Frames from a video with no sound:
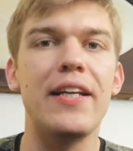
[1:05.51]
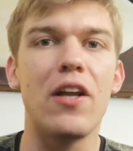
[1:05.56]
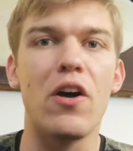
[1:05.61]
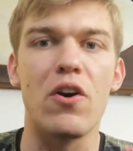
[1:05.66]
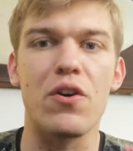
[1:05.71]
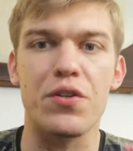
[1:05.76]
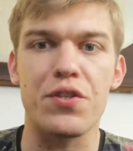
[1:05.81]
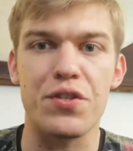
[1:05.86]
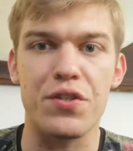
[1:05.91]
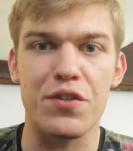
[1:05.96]

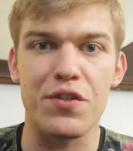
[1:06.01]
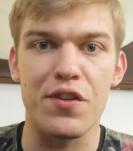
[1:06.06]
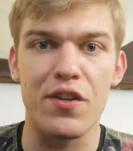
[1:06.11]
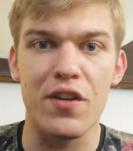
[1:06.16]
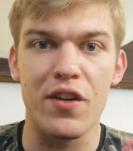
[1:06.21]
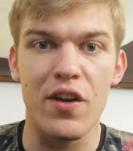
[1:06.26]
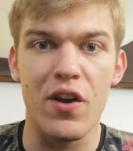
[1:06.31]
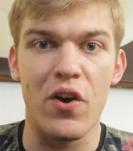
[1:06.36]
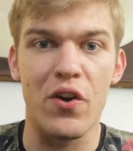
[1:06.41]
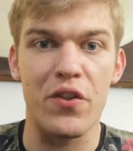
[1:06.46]
lost
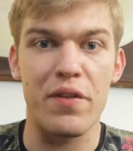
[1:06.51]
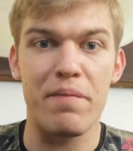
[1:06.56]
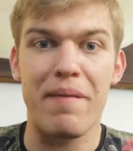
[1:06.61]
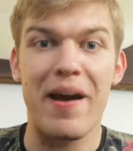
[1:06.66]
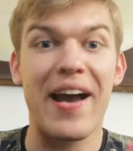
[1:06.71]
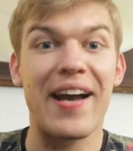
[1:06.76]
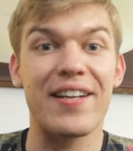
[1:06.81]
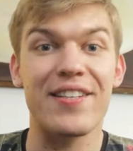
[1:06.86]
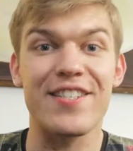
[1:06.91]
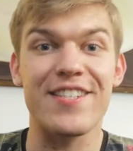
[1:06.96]
on the
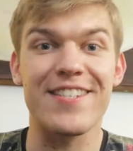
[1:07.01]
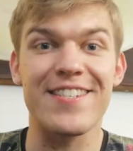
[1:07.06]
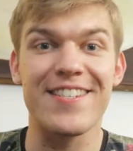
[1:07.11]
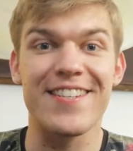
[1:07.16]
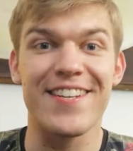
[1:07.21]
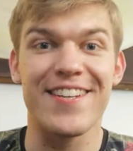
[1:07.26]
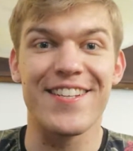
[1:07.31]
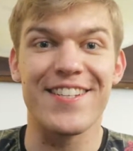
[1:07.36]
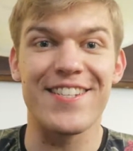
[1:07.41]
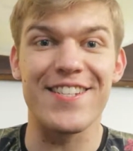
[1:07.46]
mats
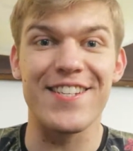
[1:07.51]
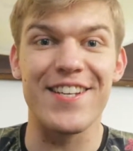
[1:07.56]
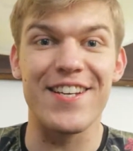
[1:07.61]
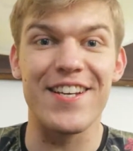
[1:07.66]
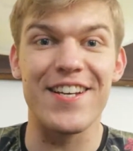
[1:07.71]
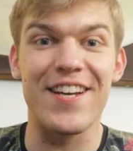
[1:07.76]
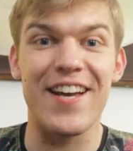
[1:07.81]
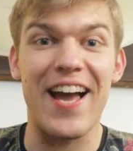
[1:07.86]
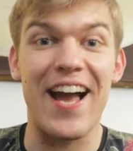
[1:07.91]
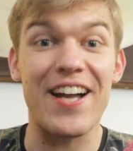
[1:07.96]

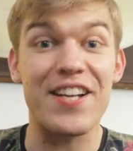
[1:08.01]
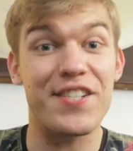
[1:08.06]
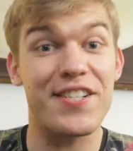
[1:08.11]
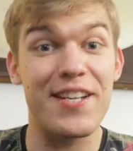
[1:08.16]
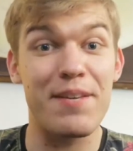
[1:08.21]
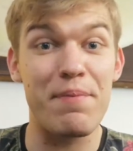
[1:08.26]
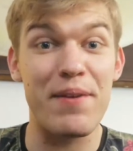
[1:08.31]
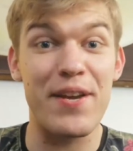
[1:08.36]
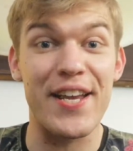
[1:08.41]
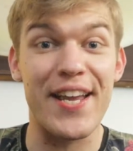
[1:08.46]
to
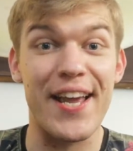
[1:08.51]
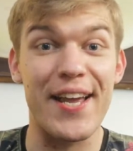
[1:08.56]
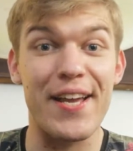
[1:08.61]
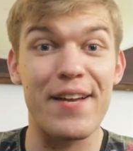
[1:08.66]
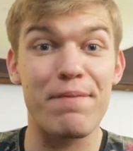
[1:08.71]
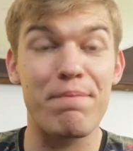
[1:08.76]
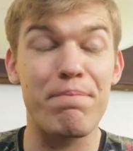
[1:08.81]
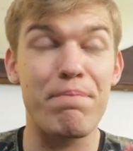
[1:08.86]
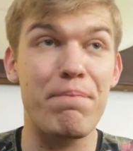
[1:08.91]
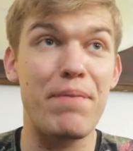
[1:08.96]
actually being
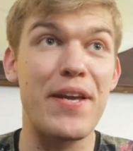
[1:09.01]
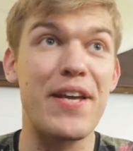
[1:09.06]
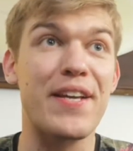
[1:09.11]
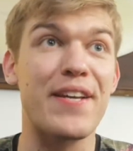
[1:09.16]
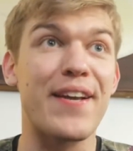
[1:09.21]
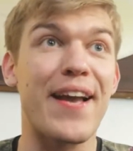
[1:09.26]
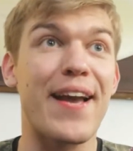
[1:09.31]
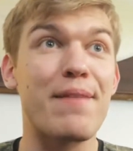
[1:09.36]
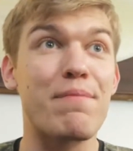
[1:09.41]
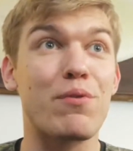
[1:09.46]

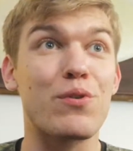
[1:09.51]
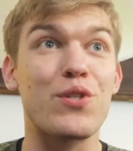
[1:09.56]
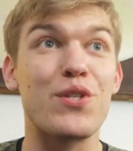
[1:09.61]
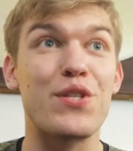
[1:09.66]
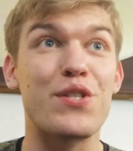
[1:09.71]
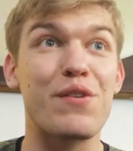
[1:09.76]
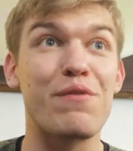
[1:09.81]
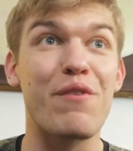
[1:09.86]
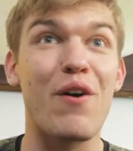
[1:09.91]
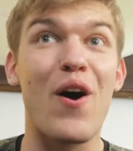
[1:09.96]
able to
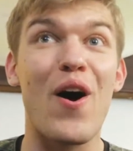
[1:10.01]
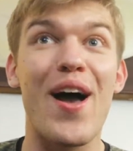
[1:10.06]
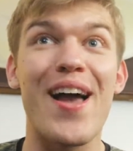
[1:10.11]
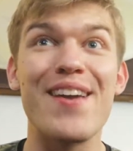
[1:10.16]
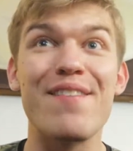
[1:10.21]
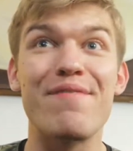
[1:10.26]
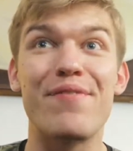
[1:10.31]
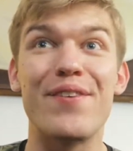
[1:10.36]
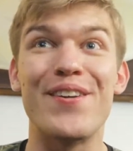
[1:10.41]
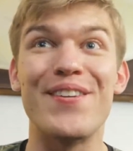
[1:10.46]

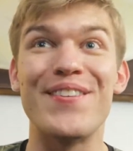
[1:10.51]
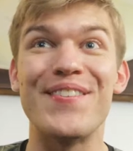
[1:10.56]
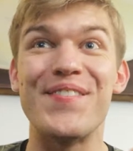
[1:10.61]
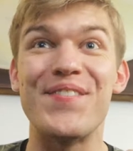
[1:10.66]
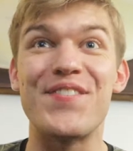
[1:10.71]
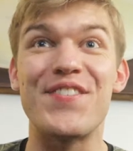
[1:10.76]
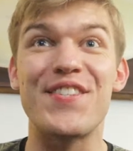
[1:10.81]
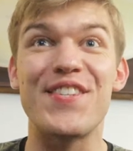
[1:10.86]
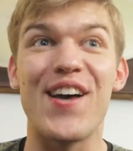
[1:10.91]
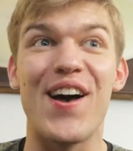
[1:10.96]
survive
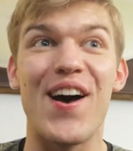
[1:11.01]
and